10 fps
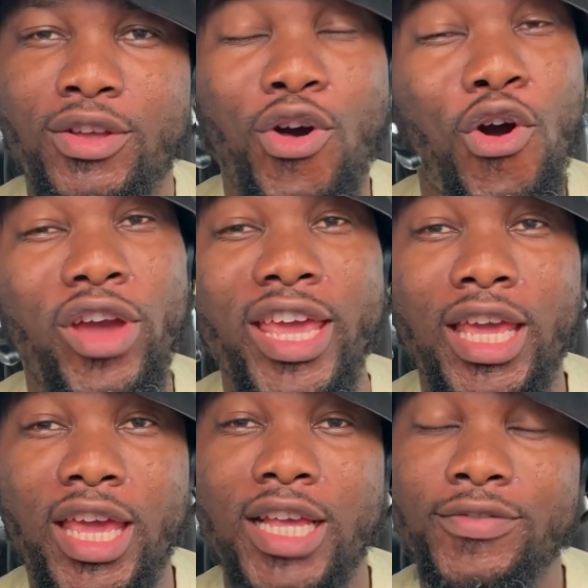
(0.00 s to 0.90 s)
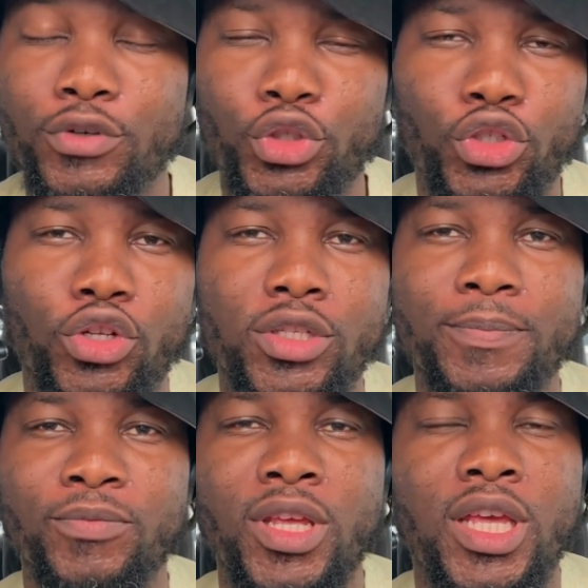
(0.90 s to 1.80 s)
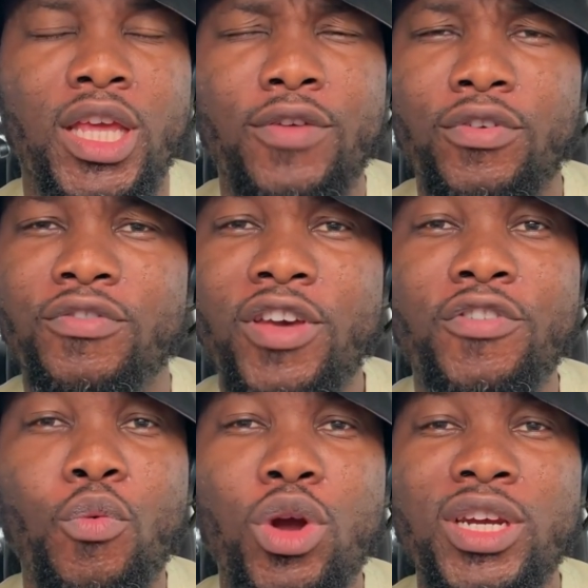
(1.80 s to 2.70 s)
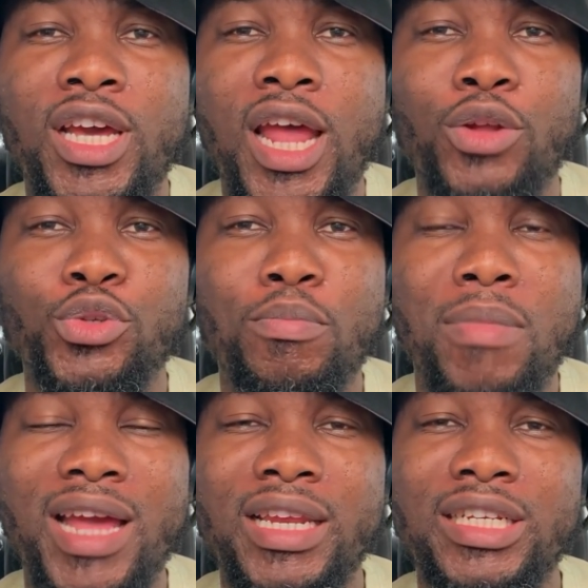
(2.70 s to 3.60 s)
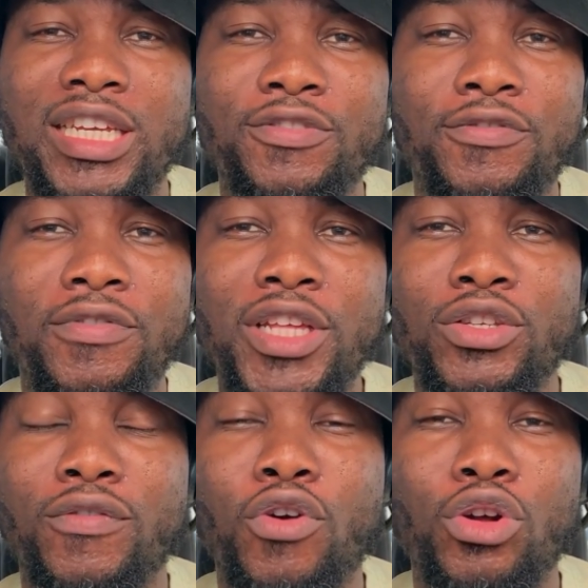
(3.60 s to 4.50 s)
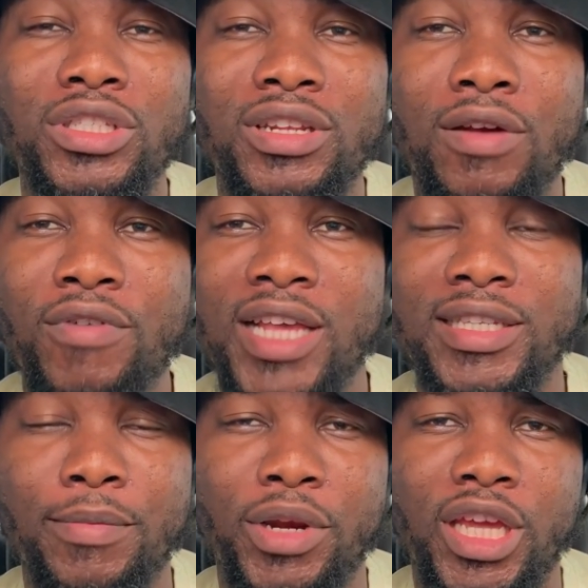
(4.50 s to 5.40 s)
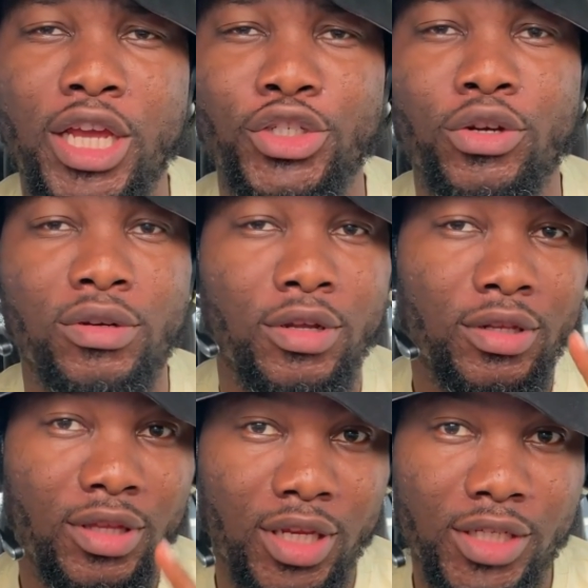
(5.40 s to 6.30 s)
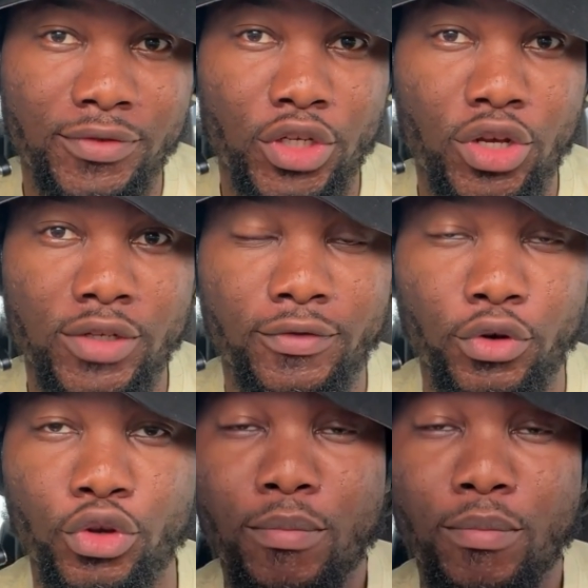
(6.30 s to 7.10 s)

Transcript: or AKS for short. If you've ever wondered how to manage a fleet of containerized applications, this video is for you.